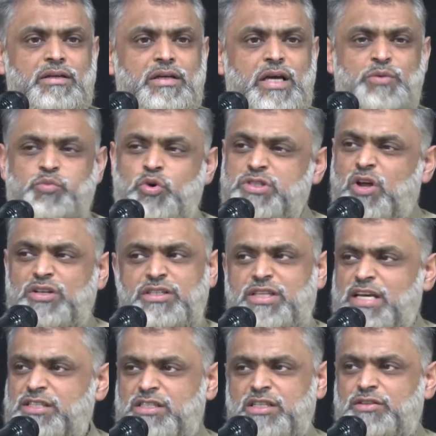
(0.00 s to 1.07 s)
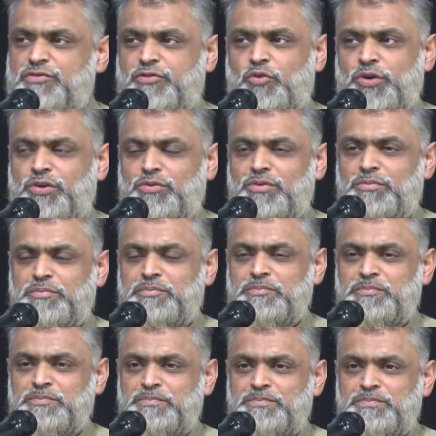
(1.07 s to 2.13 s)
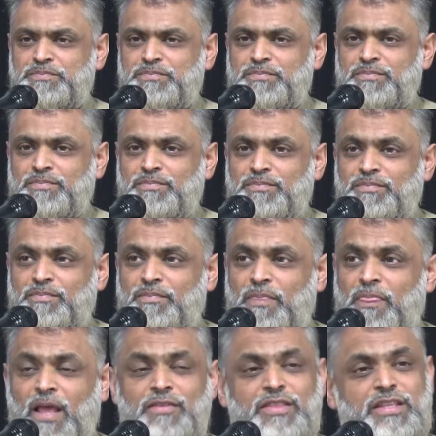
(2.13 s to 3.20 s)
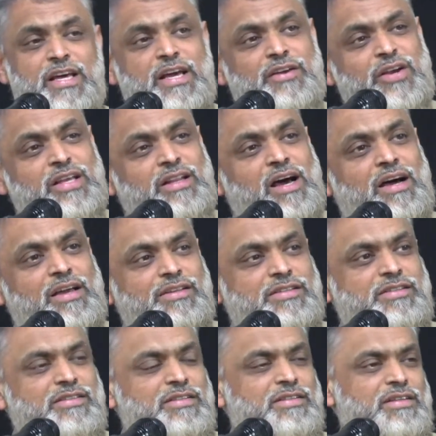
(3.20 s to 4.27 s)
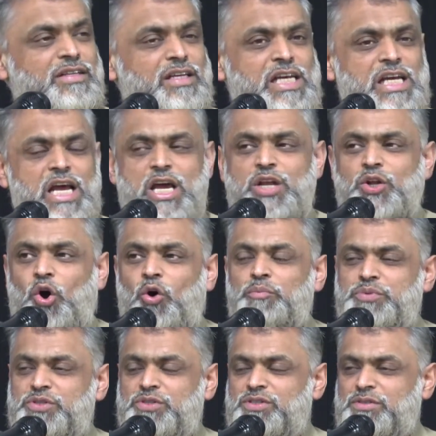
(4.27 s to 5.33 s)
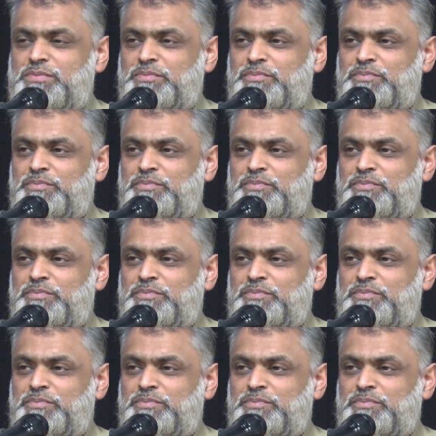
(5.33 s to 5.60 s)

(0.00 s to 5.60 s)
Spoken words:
It was not destined for you. And there he lies in Homs,